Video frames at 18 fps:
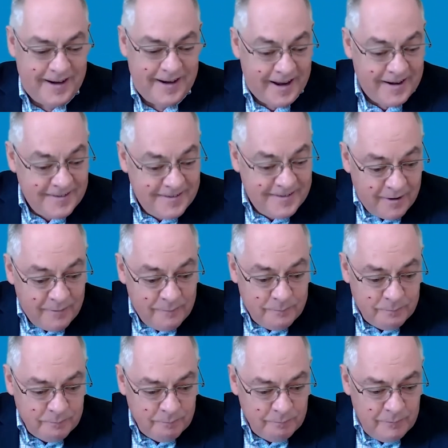And I
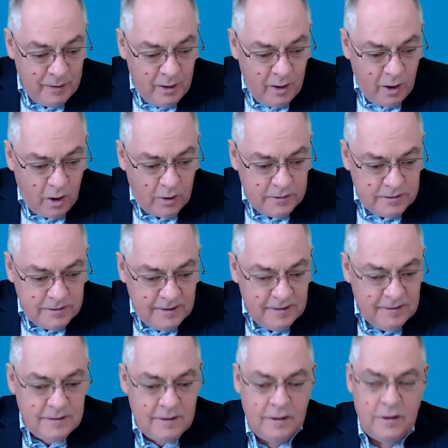
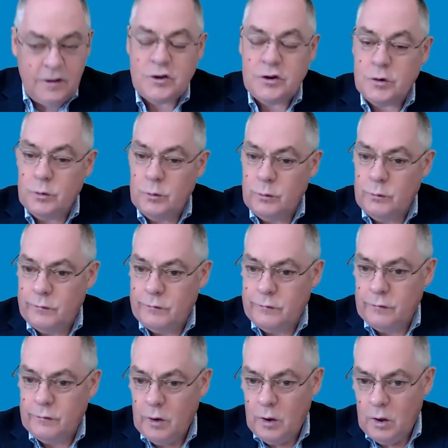think the issues